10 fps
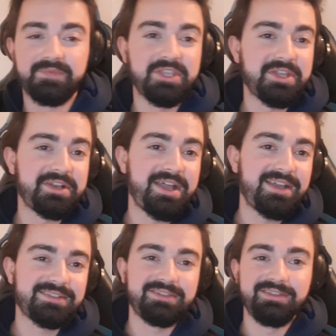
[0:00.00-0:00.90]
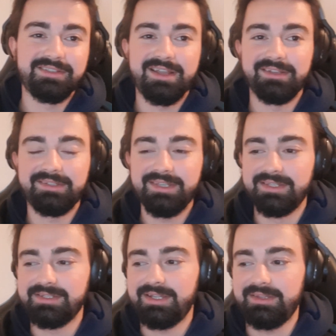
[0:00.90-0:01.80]
They can ask these kind of
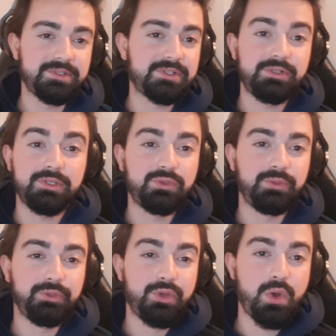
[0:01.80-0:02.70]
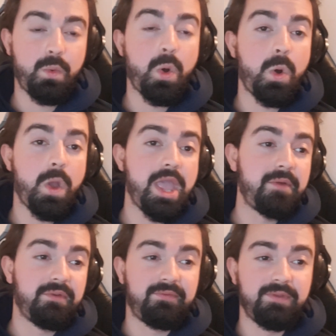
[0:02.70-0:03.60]
things, and it's really cool to know
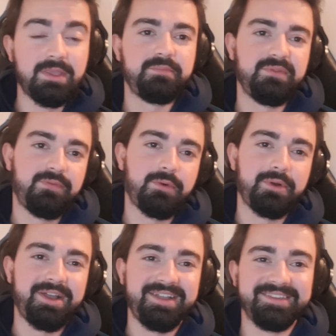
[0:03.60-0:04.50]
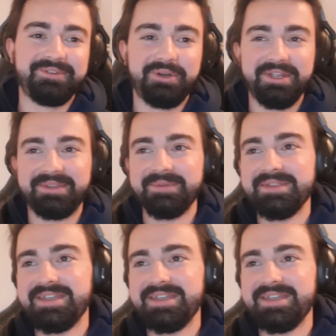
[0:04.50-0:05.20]
everything beforehand, right?